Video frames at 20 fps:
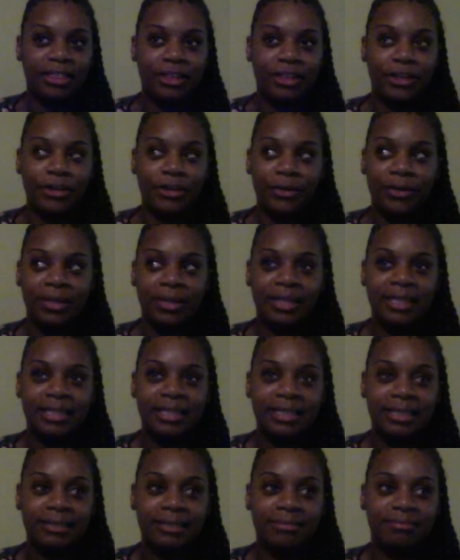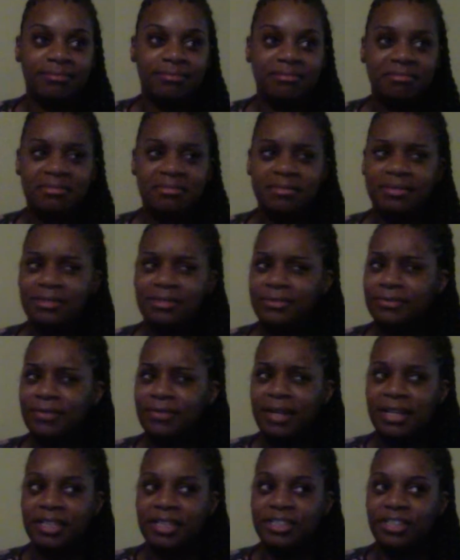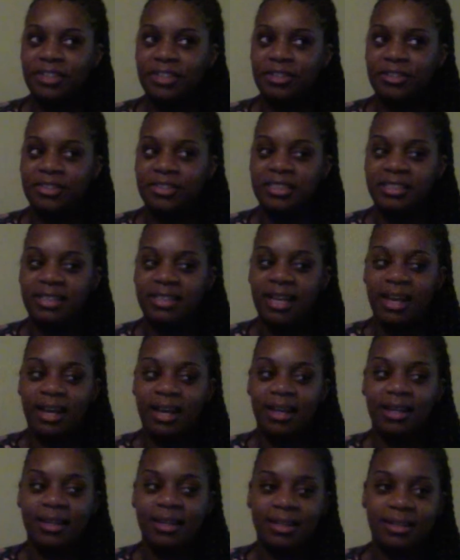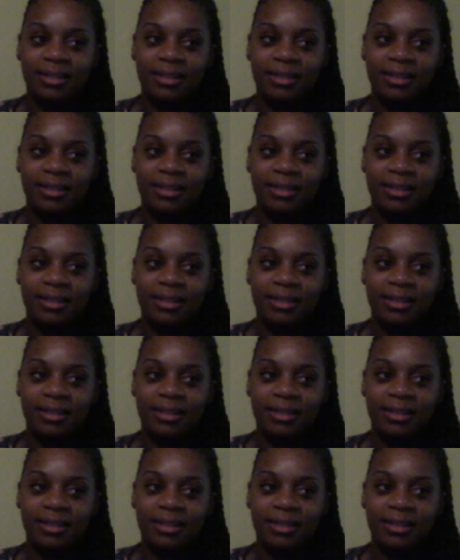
literally fed each other cheesecake.